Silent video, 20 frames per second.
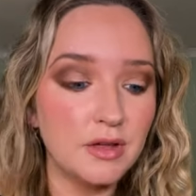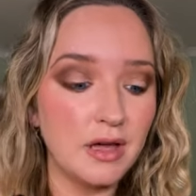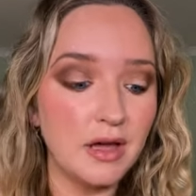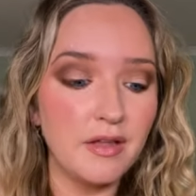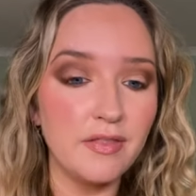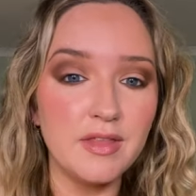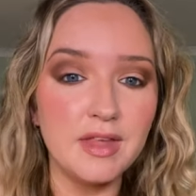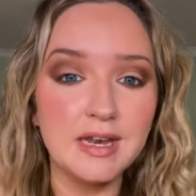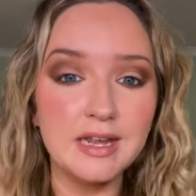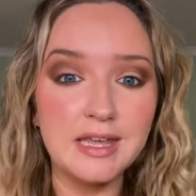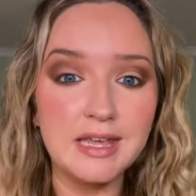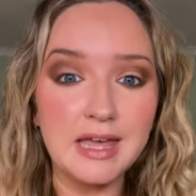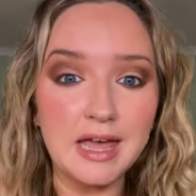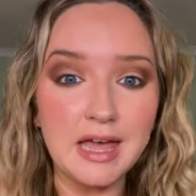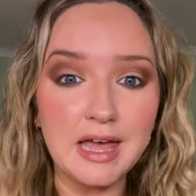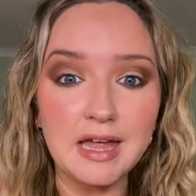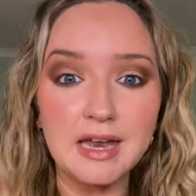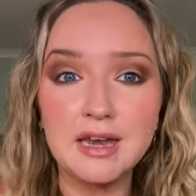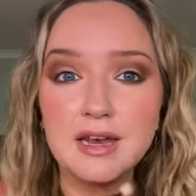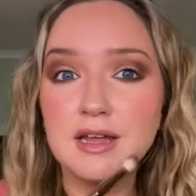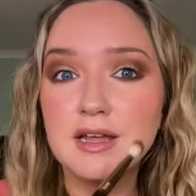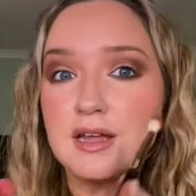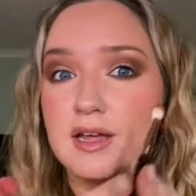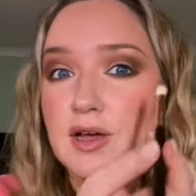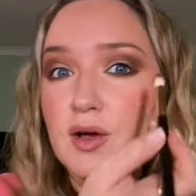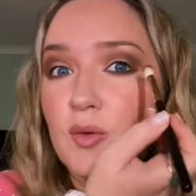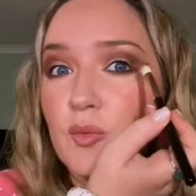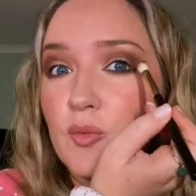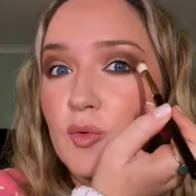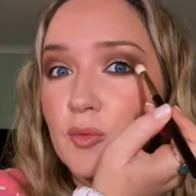And then again,
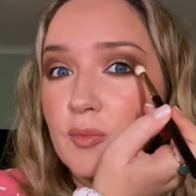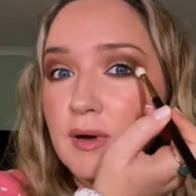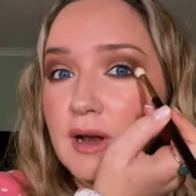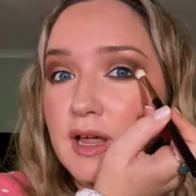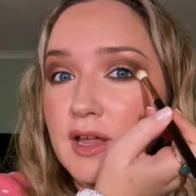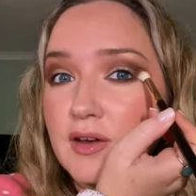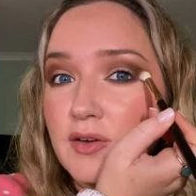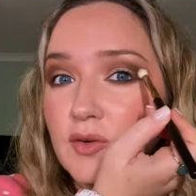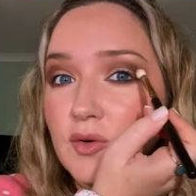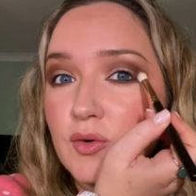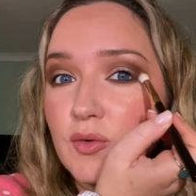we'll blend